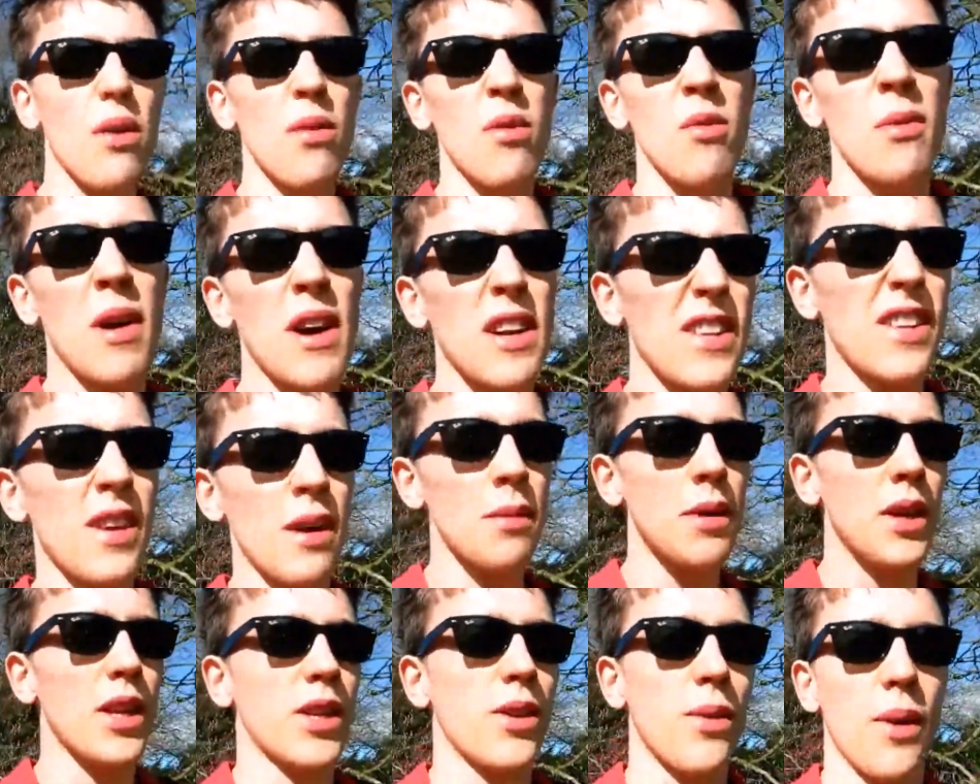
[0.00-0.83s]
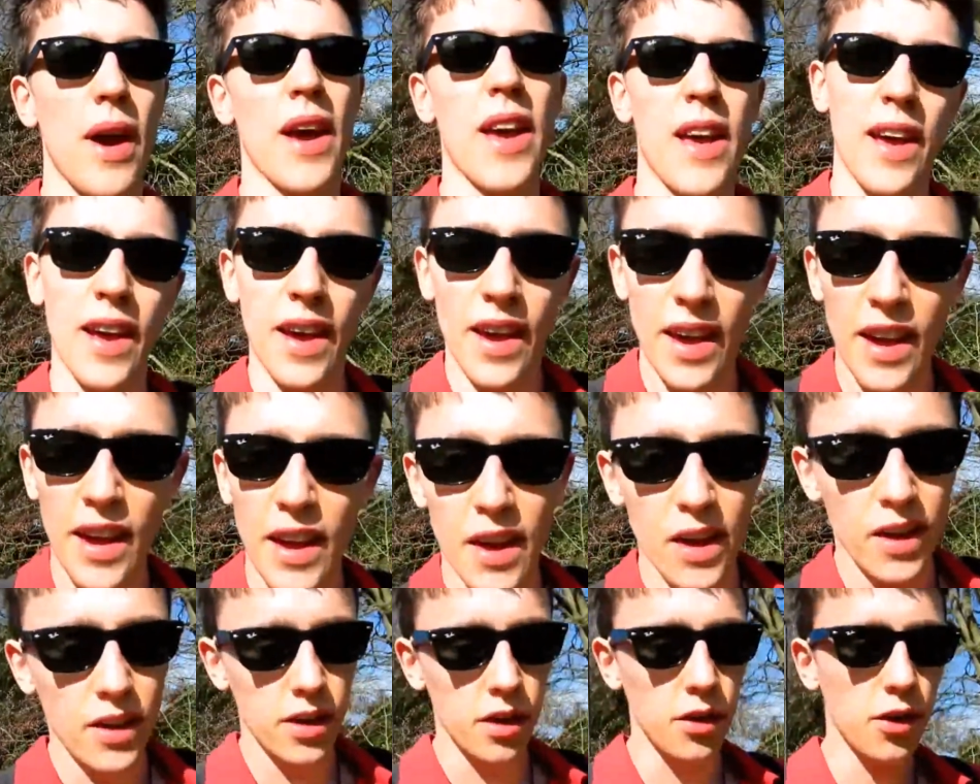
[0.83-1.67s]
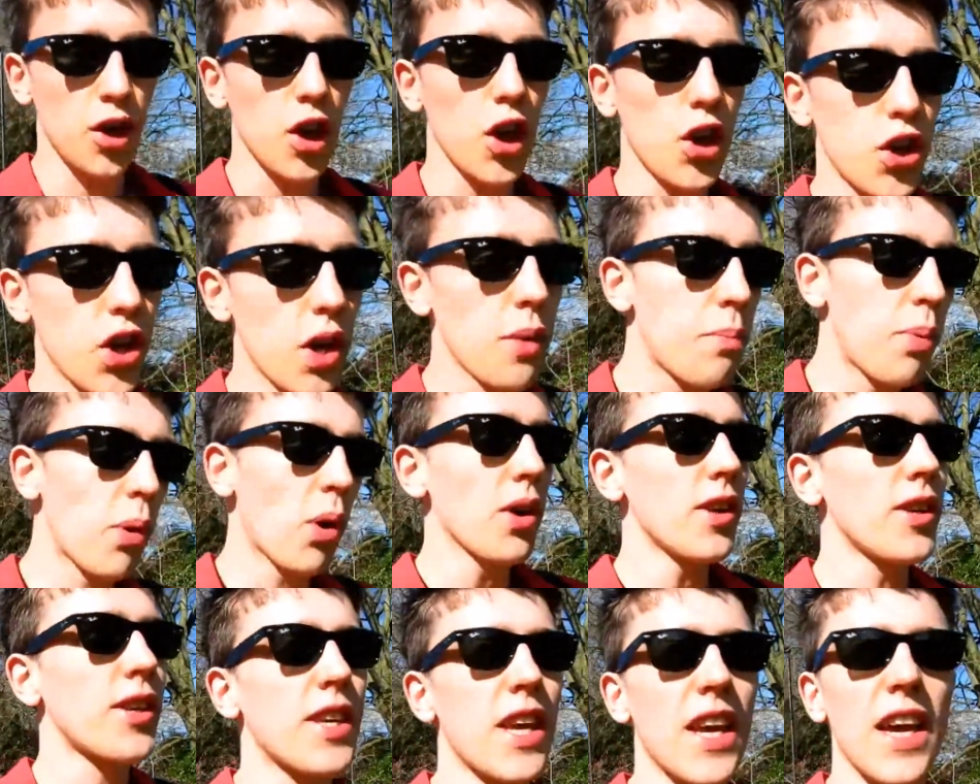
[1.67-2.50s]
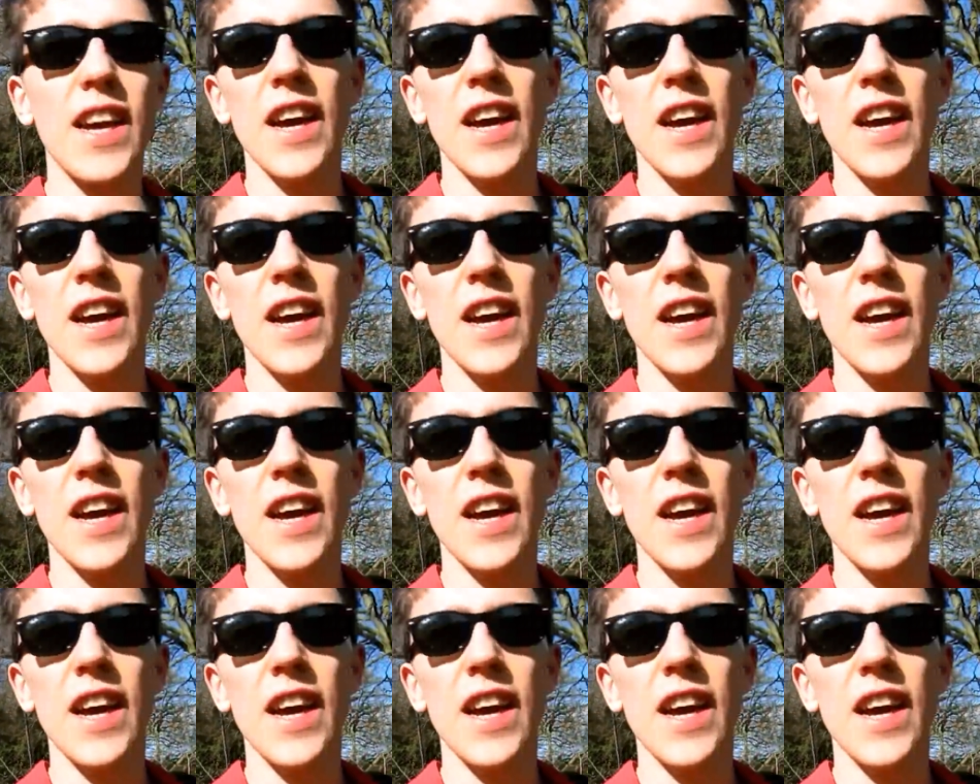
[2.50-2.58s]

We're about 10 minutes away. So GG boys.